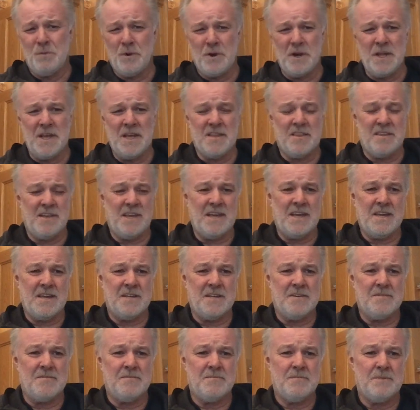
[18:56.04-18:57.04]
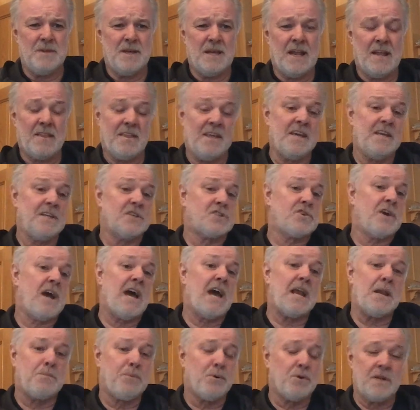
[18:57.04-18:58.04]
What are you thinking? And I think he's
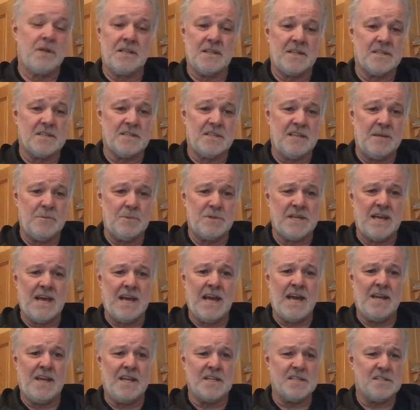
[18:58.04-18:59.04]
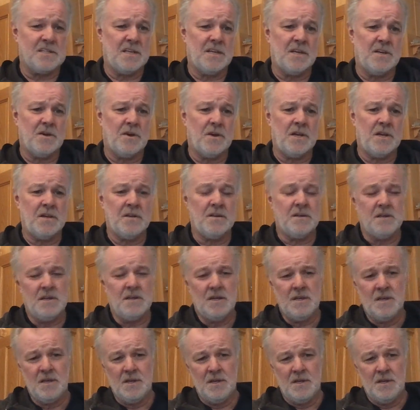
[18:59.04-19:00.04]
tried to put it in the same side, hasn't he? And got
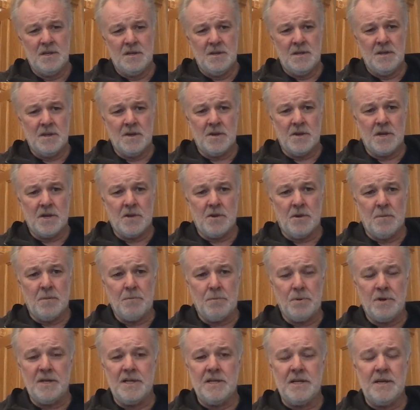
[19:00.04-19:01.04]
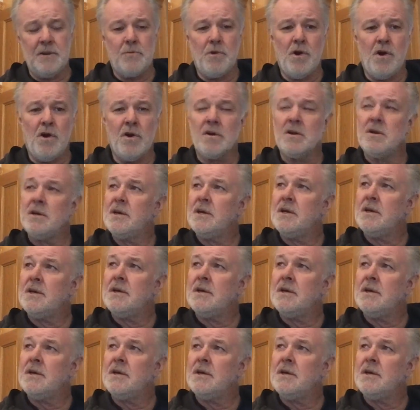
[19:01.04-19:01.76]
it completely wrong.